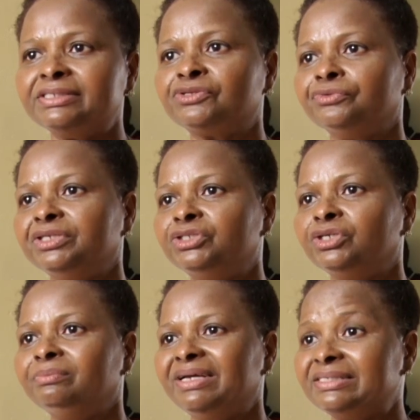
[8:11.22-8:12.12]
this
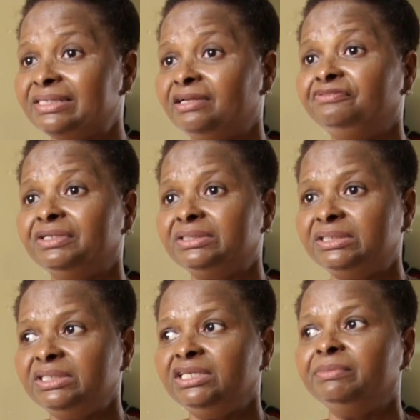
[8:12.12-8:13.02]
region, myself and
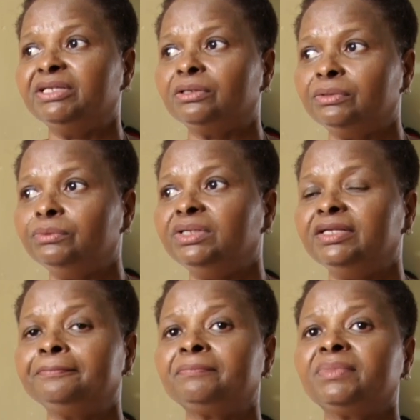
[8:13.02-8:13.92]
team,
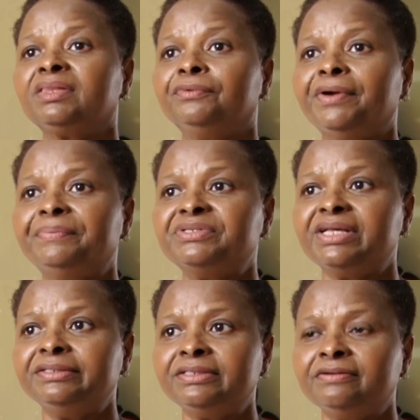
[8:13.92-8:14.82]
including the
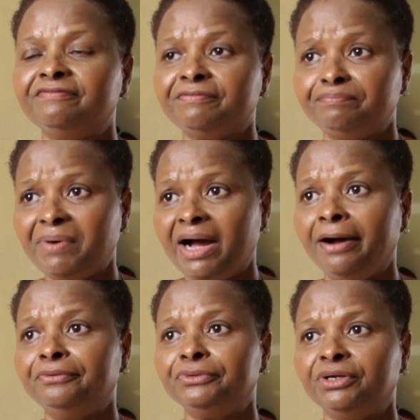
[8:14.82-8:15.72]
representative of
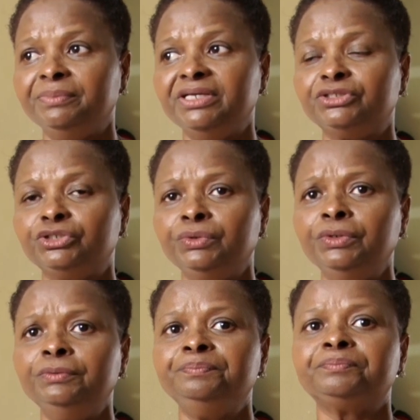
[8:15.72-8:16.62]
PAHO WHO,